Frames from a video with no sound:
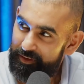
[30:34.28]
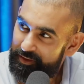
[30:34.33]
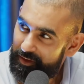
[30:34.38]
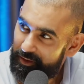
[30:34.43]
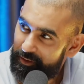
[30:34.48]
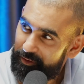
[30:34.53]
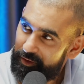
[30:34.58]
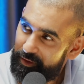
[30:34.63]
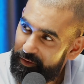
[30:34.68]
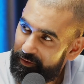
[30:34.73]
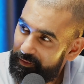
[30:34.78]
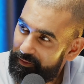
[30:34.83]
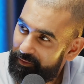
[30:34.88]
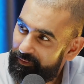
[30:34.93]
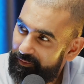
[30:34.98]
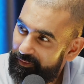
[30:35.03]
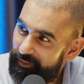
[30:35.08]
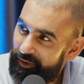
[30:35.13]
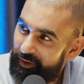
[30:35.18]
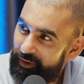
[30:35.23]
So
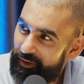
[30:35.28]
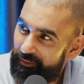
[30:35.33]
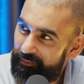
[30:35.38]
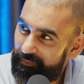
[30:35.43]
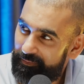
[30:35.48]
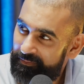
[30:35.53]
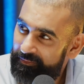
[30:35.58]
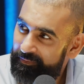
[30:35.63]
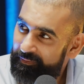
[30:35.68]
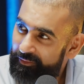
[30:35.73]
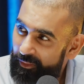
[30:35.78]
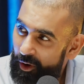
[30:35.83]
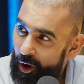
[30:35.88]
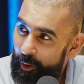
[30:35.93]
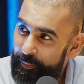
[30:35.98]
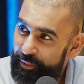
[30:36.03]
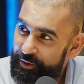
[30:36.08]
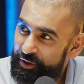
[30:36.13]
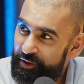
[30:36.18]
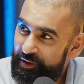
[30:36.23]

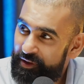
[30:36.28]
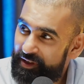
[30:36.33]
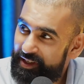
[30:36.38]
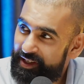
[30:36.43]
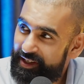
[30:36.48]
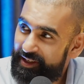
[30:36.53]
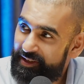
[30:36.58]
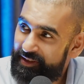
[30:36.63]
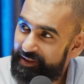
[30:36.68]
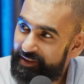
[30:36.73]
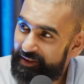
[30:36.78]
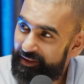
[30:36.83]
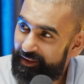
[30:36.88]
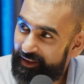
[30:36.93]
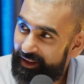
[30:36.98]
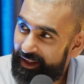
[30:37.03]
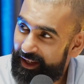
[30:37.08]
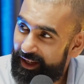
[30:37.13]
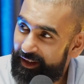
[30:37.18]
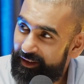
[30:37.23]
opportunity is
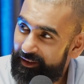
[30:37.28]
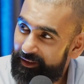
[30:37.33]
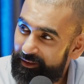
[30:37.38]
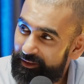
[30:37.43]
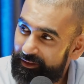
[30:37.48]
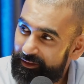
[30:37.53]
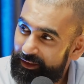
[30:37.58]
there.